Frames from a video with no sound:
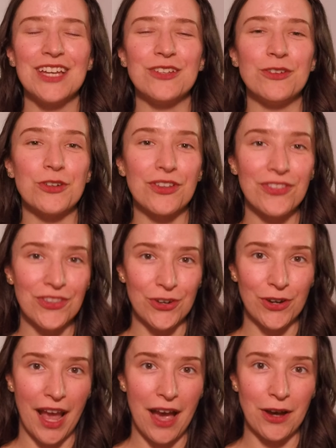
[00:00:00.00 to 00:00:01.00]
your
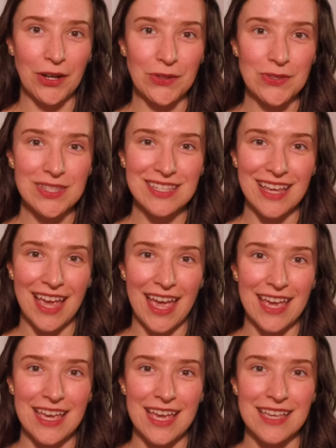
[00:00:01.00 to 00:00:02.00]
third house
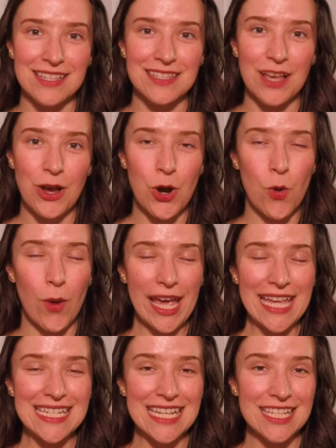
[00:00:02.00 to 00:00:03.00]
is
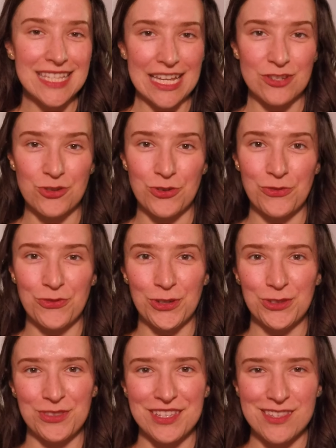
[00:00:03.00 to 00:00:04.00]
quite central for
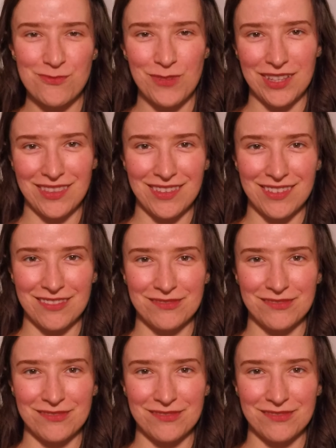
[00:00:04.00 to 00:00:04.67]
you this month.